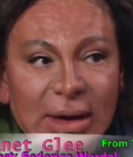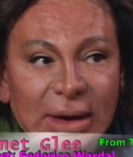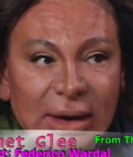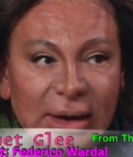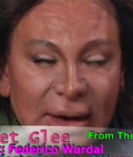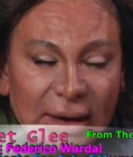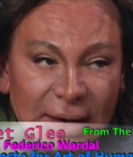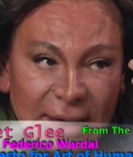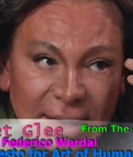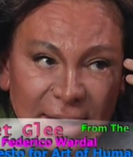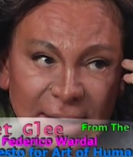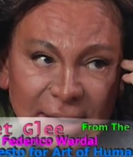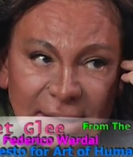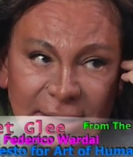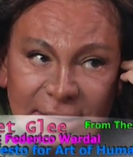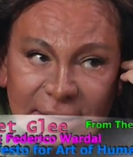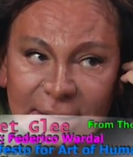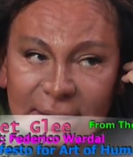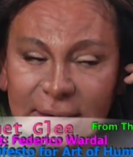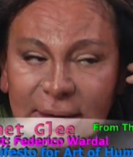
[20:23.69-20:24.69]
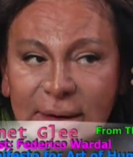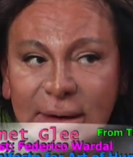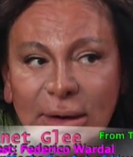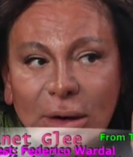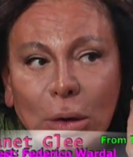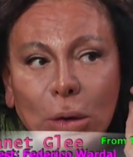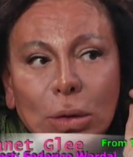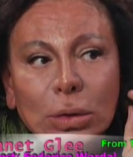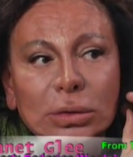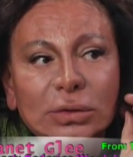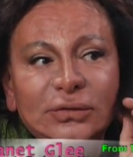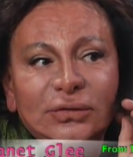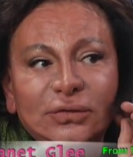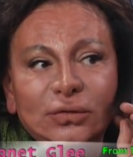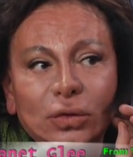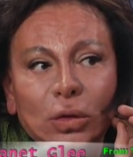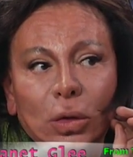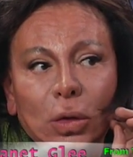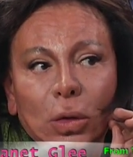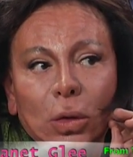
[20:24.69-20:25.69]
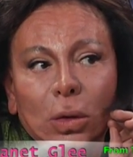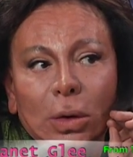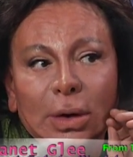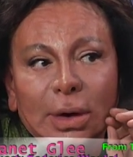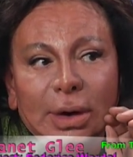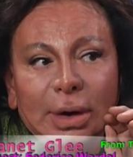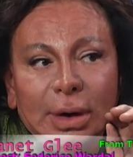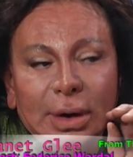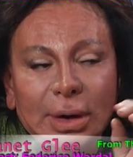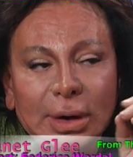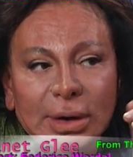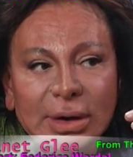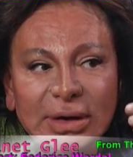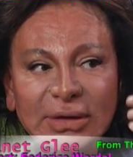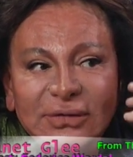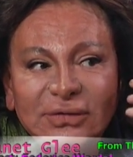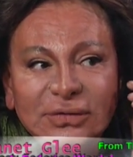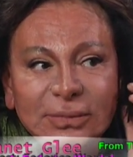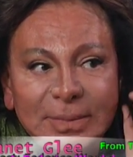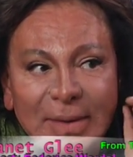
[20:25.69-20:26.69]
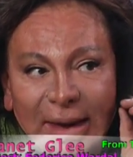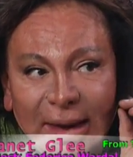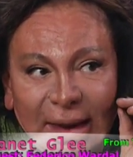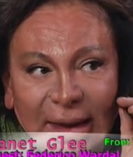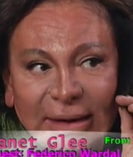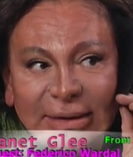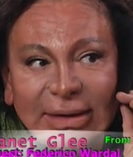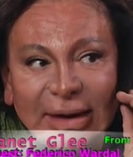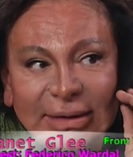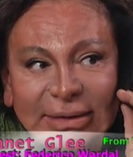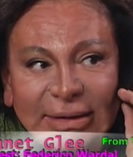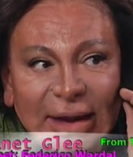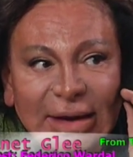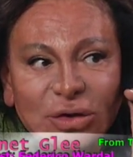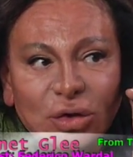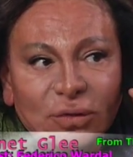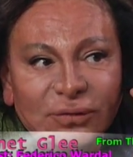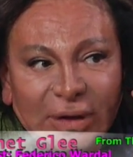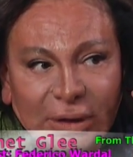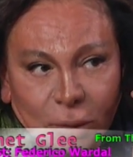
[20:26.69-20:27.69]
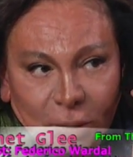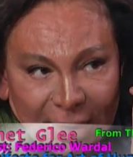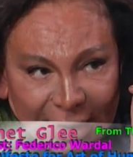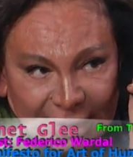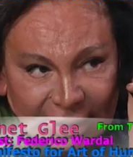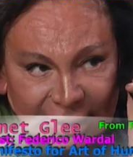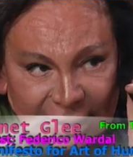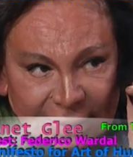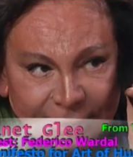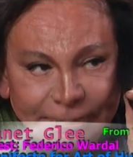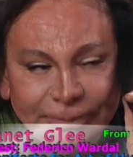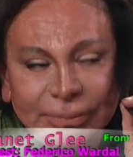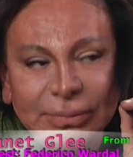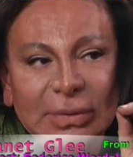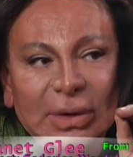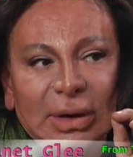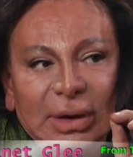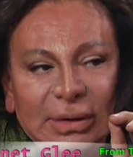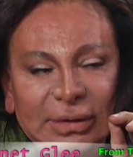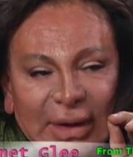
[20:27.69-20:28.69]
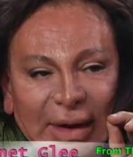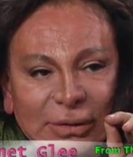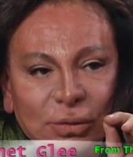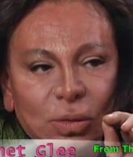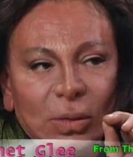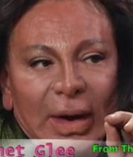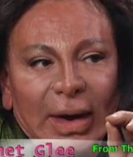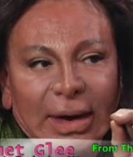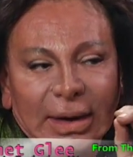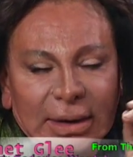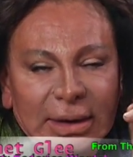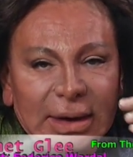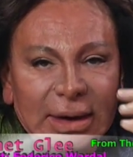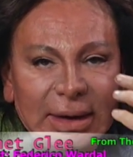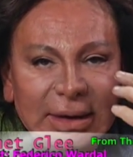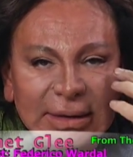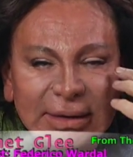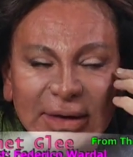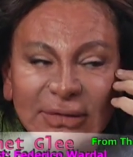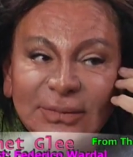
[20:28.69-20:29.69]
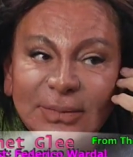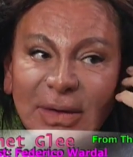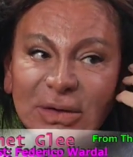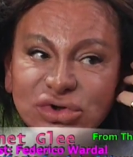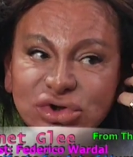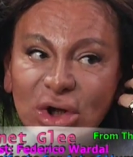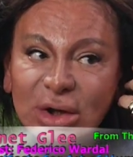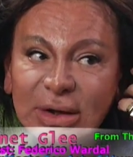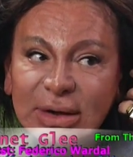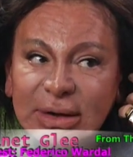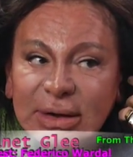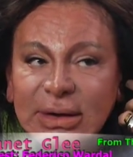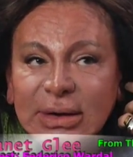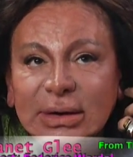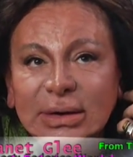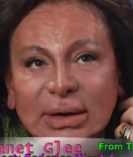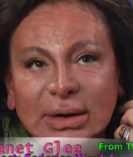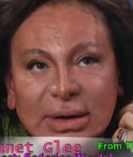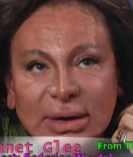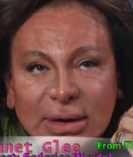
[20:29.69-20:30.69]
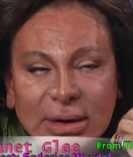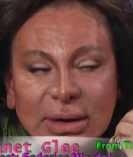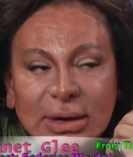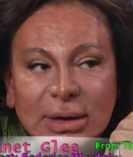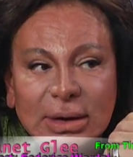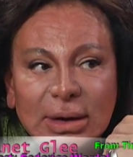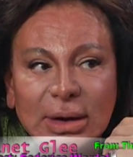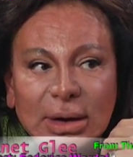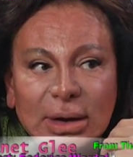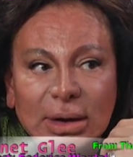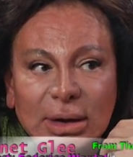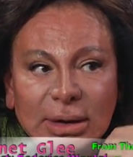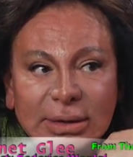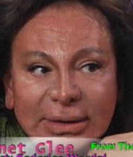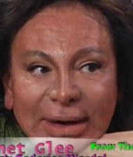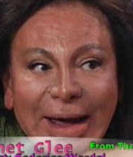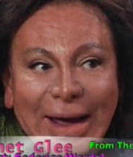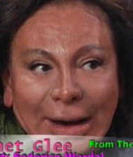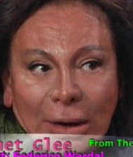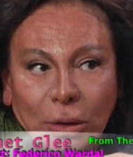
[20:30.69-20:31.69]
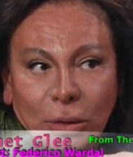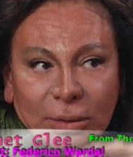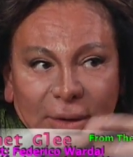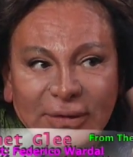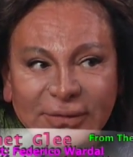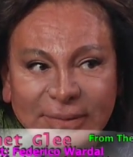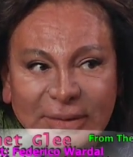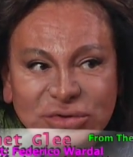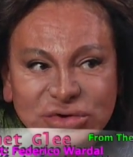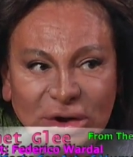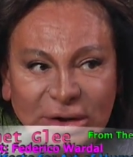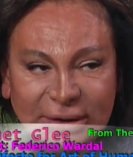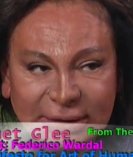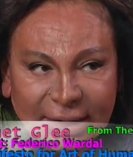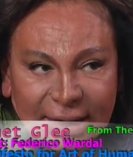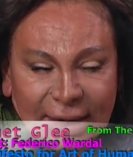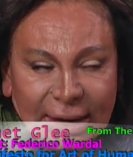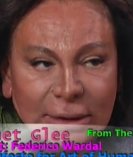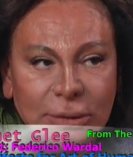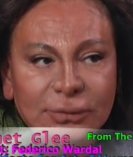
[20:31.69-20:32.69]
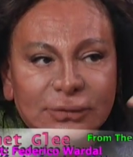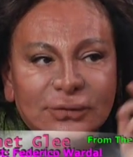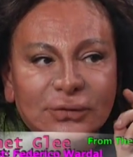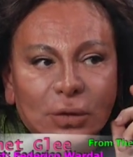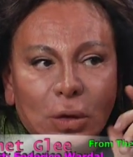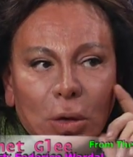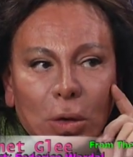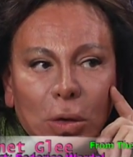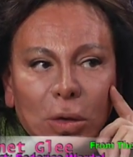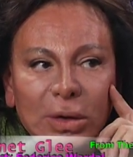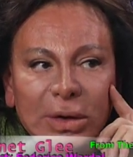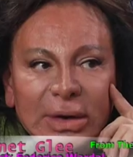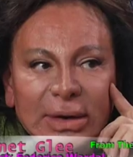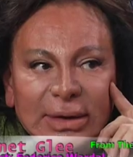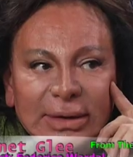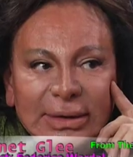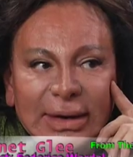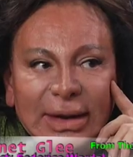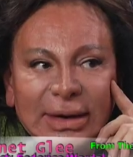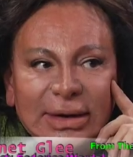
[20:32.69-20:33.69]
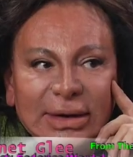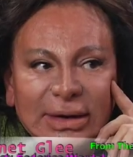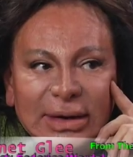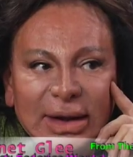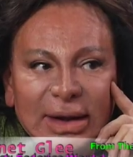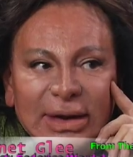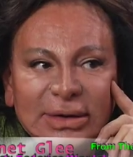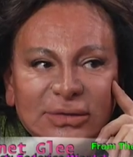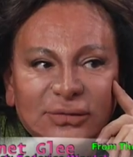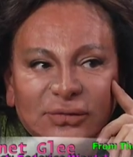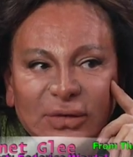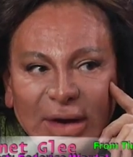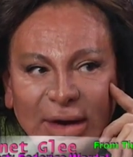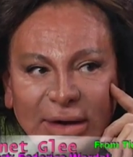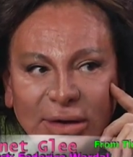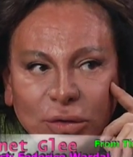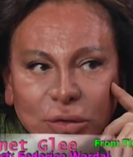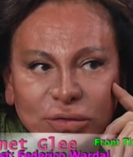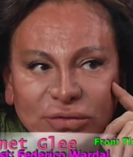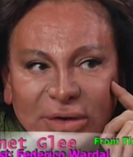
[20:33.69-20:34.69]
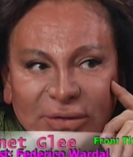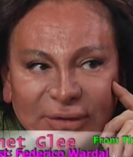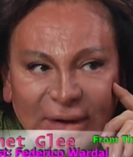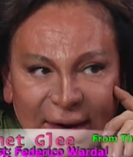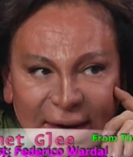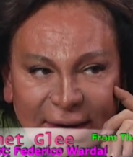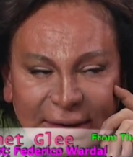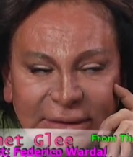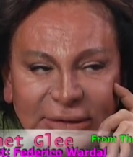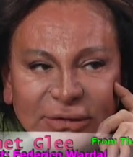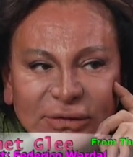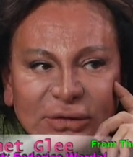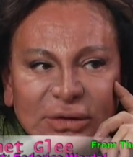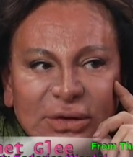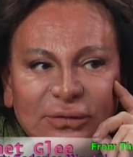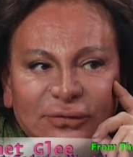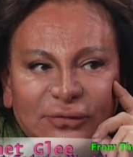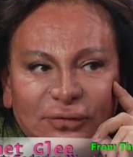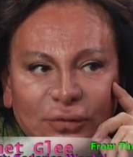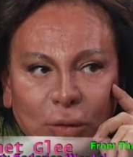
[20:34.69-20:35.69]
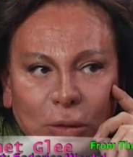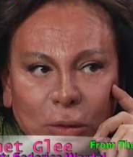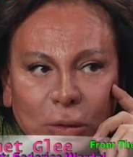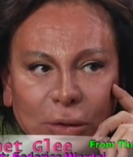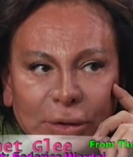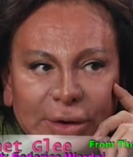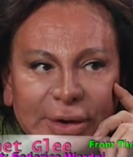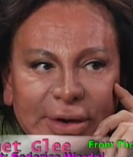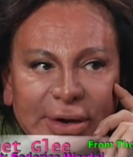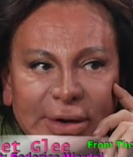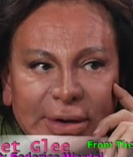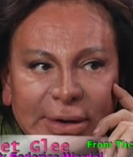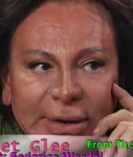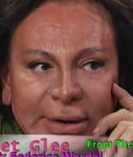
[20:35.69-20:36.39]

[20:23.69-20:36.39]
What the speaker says: and also East Bay, that I know very well. That's why, and especially now, So they create very good event for